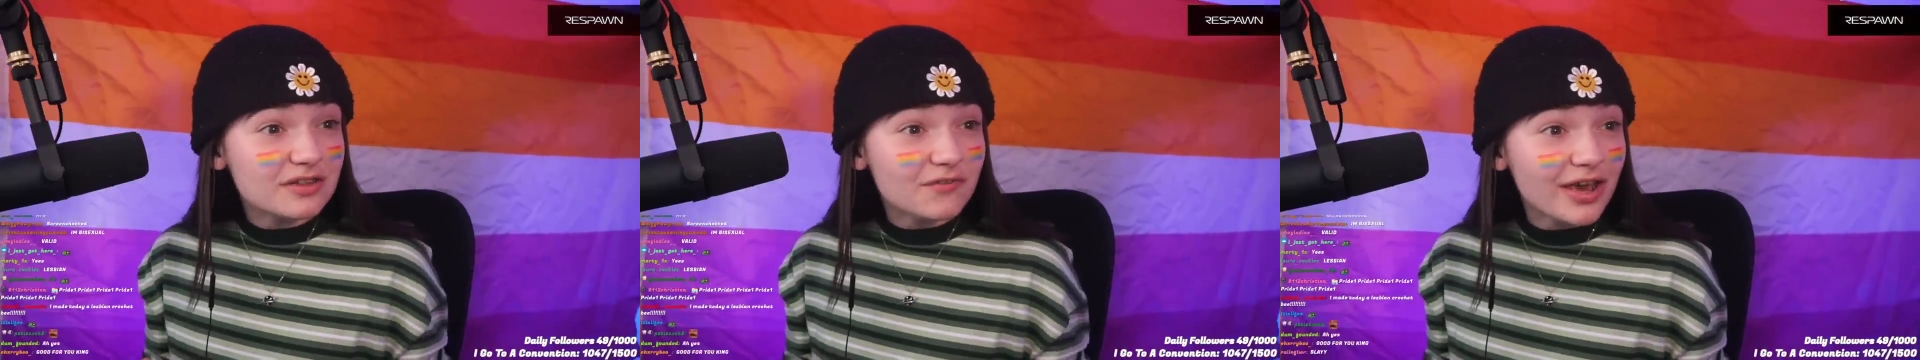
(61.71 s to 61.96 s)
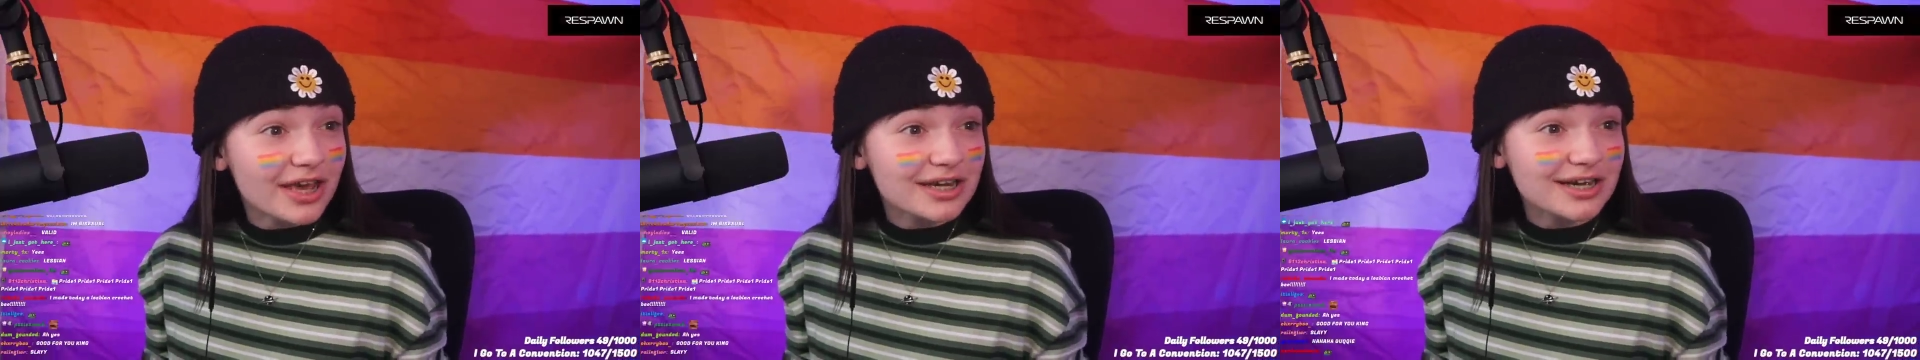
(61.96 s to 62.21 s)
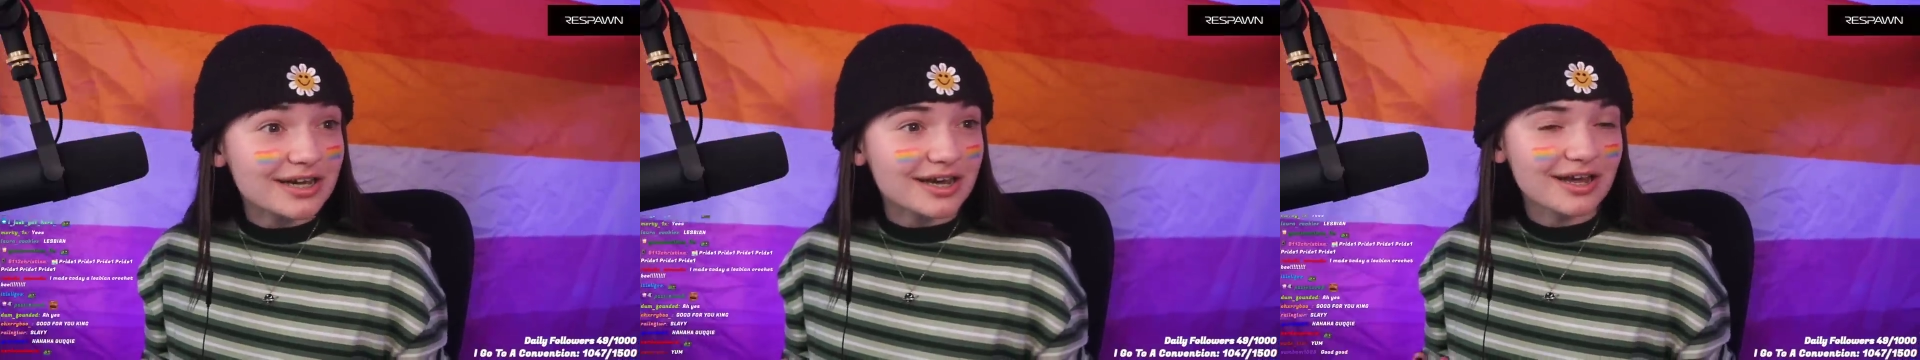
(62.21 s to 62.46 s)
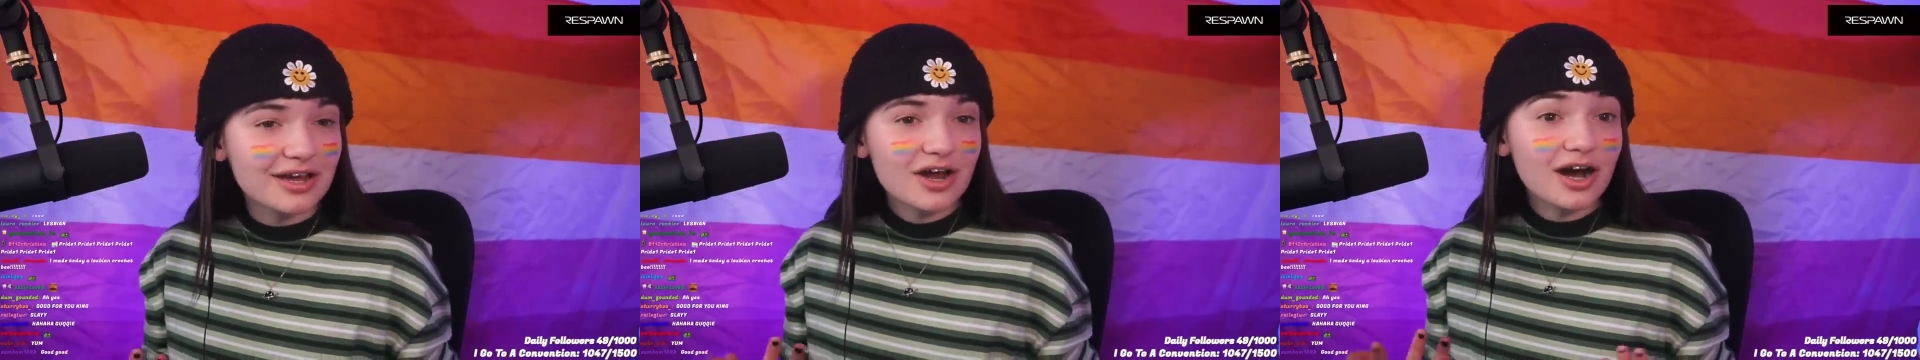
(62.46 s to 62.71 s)
fading.
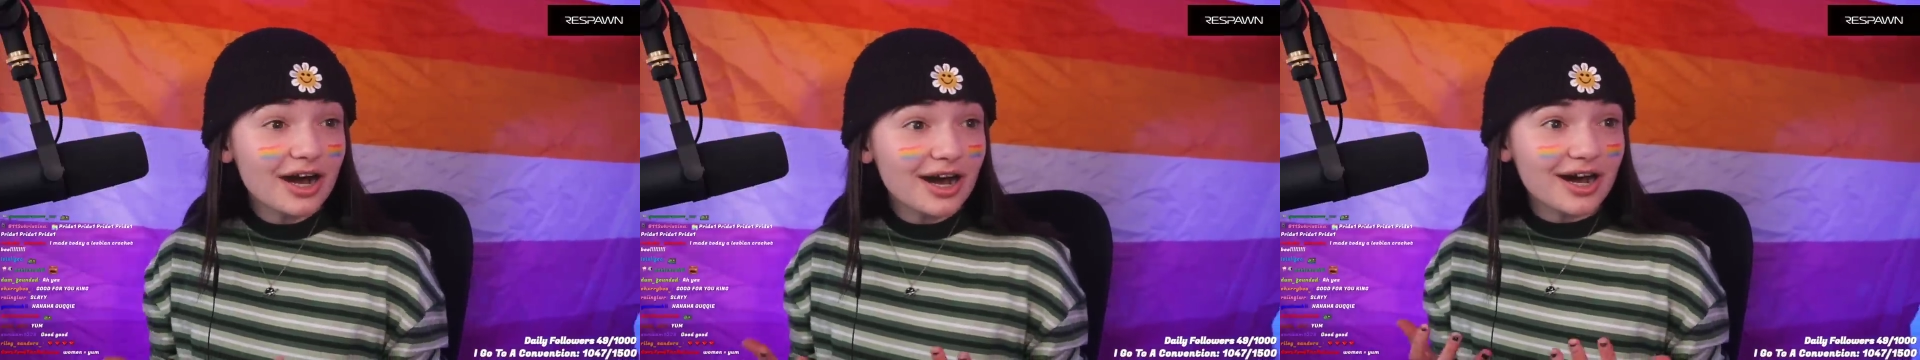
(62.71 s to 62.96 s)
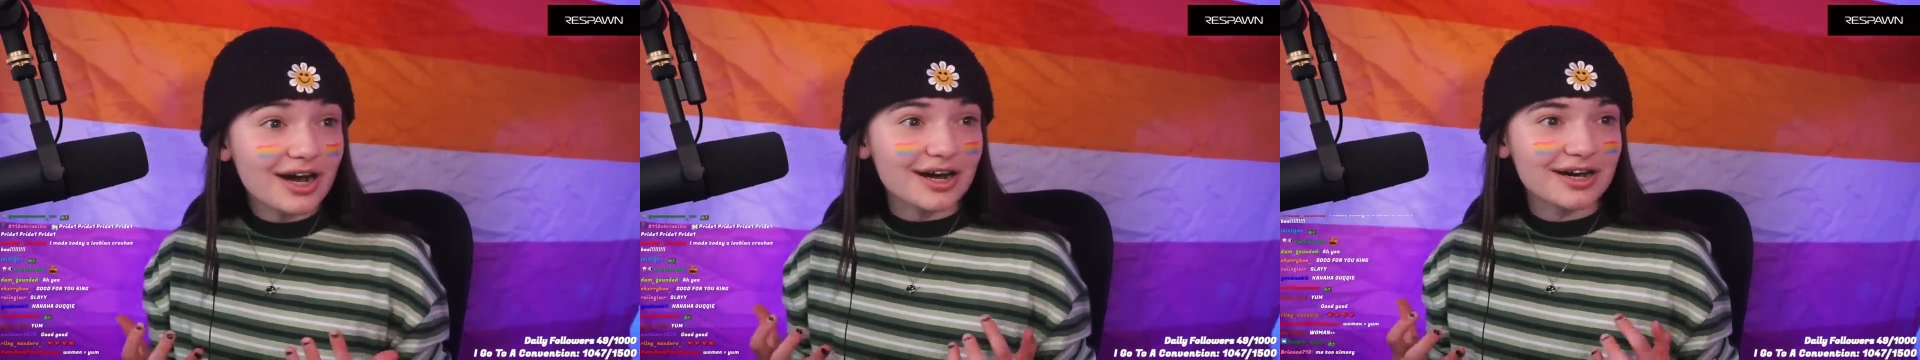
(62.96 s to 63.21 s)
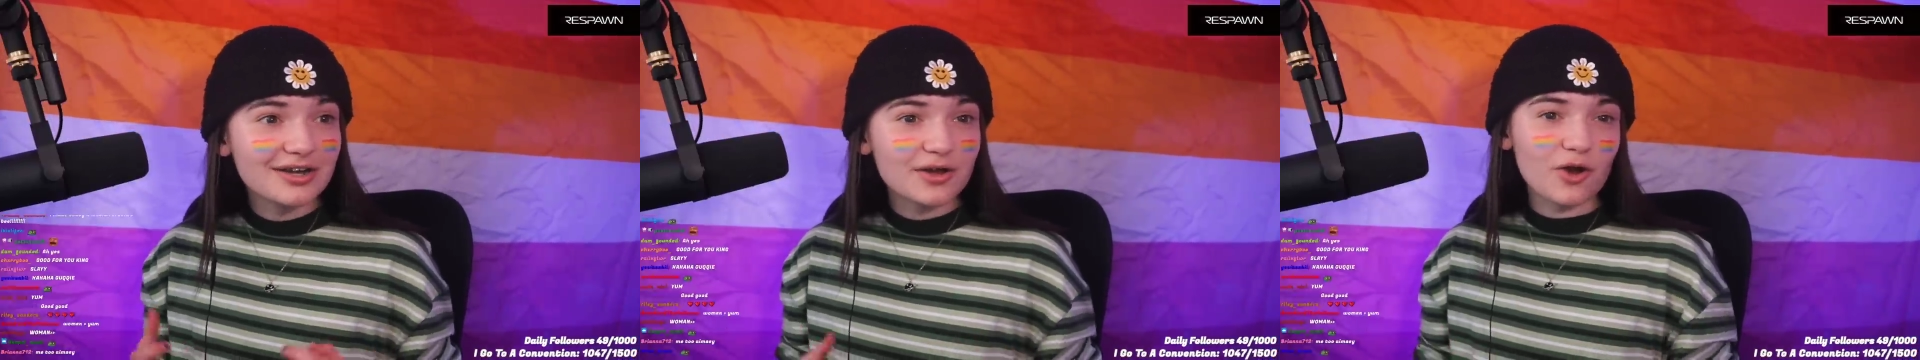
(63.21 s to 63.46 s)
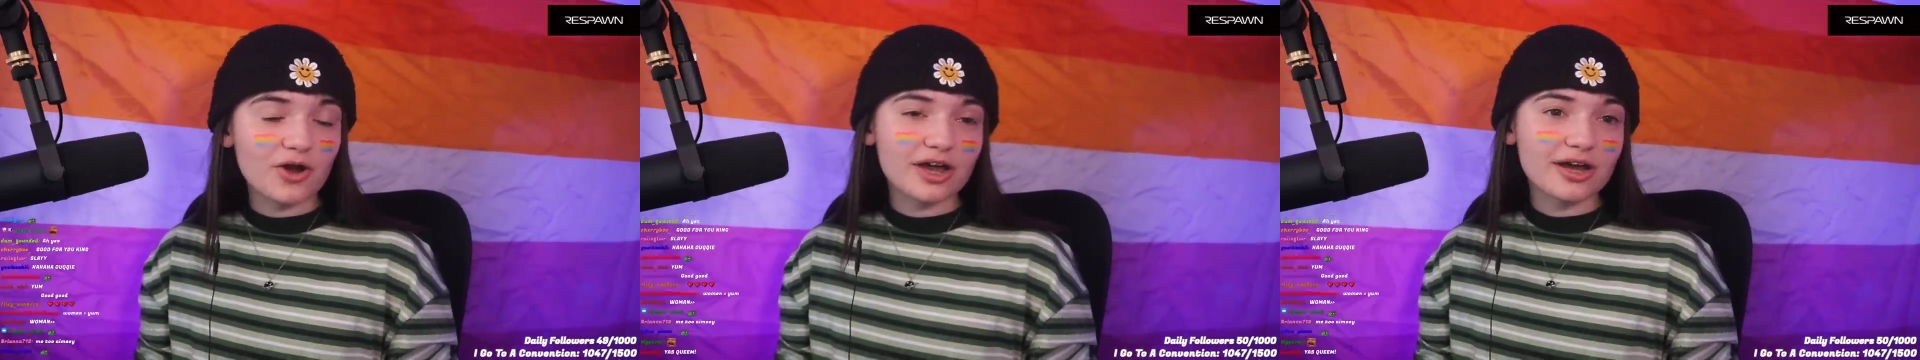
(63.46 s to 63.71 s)
Ah,
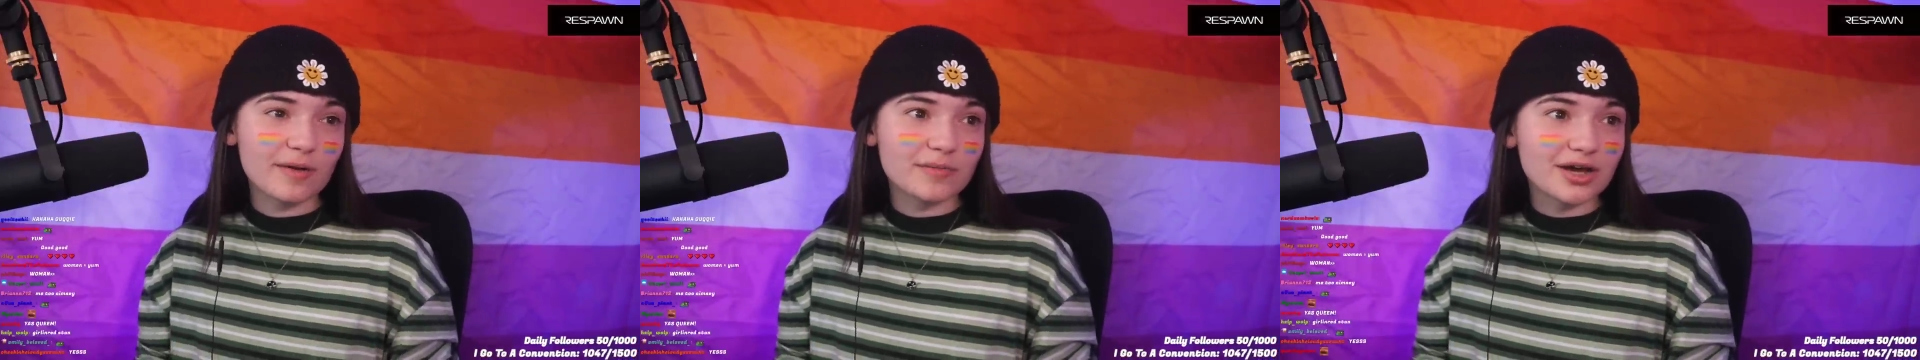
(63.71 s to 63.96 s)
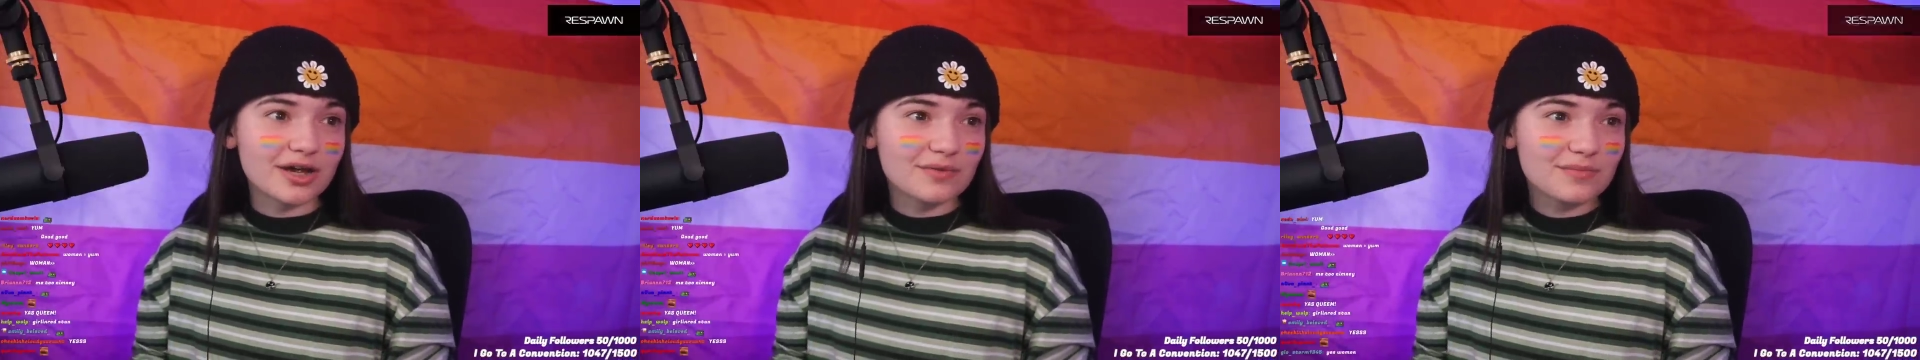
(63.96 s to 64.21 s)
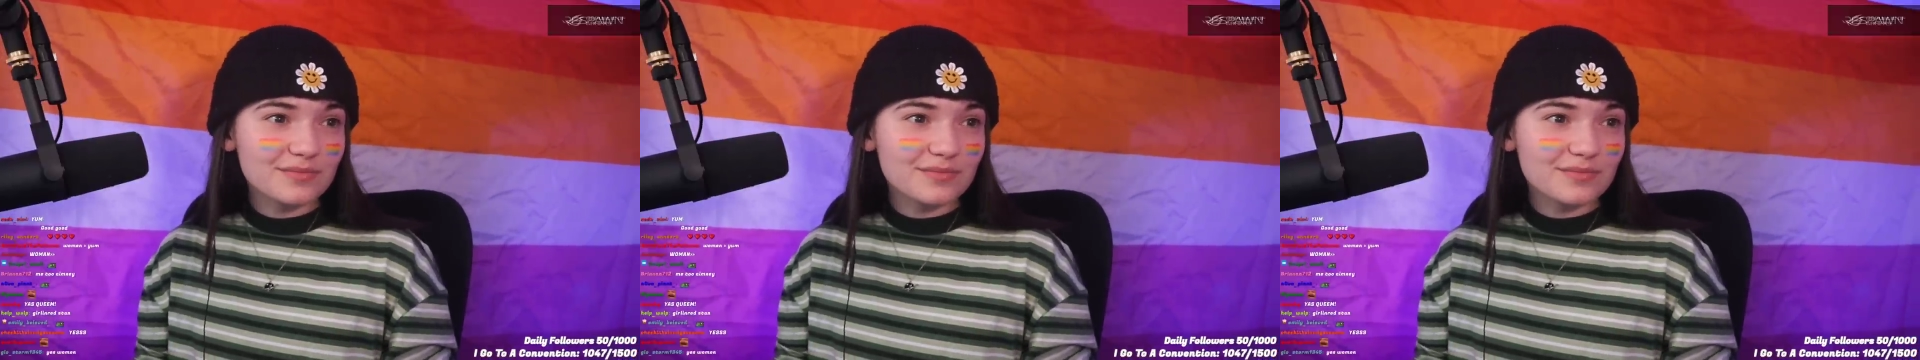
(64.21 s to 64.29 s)
okay, I'm done.